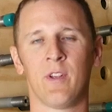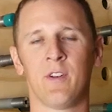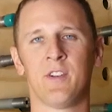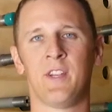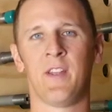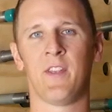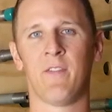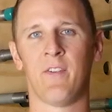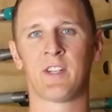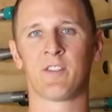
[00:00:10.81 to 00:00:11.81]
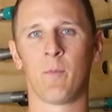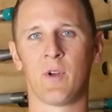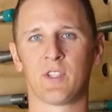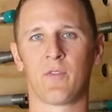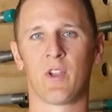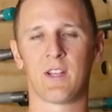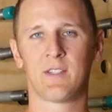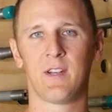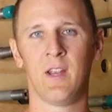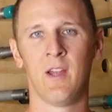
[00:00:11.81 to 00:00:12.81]
to understand the effects of muzzle
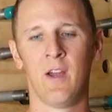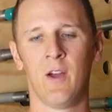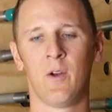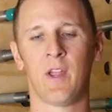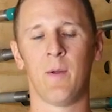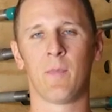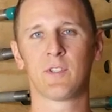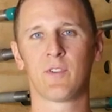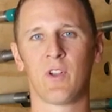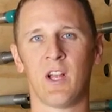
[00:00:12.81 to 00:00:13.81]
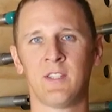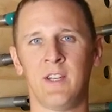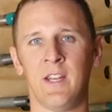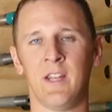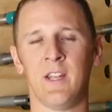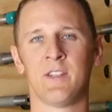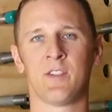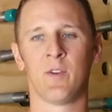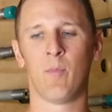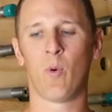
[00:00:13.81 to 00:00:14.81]
velocity. Okay, muzzle velocity
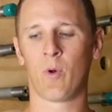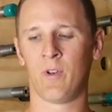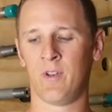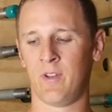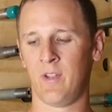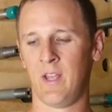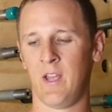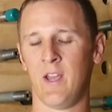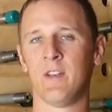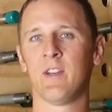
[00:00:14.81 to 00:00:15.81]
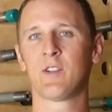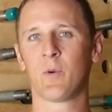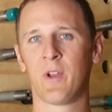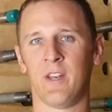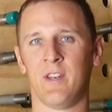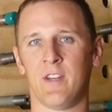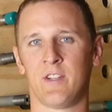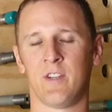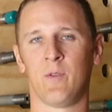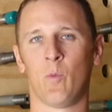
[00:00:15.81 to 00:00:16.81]
is an important initial
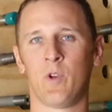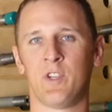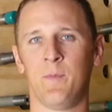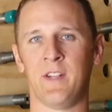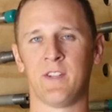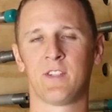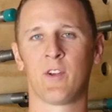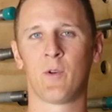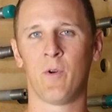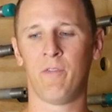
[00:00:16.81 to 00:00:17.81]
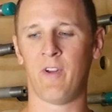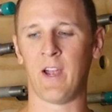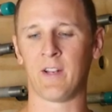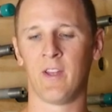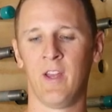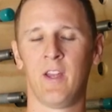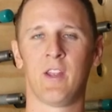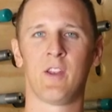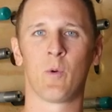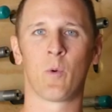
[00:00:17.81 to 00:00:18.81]
condition, which means it's going to affect
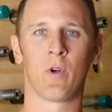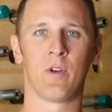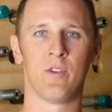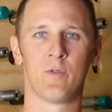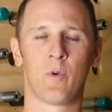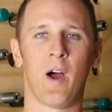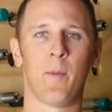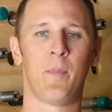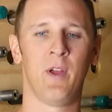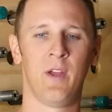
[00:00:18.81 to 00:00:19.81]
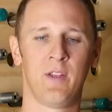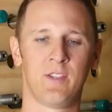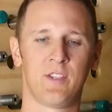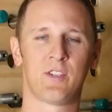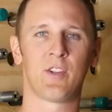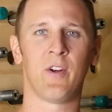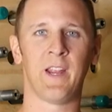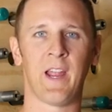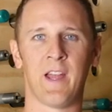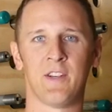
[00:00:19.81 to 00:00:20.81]
your drop
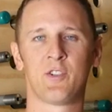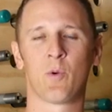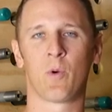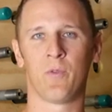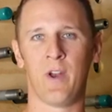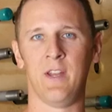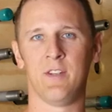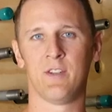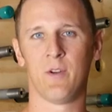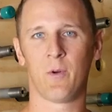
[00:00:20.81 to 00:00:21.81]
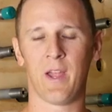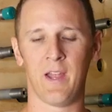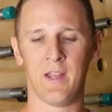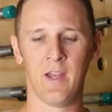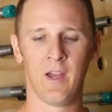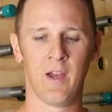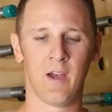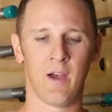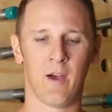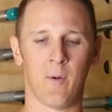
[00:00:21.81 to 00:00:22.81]
starting at short range. Okay,
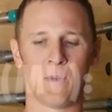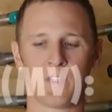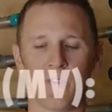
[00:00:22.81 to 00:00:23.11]
muzzle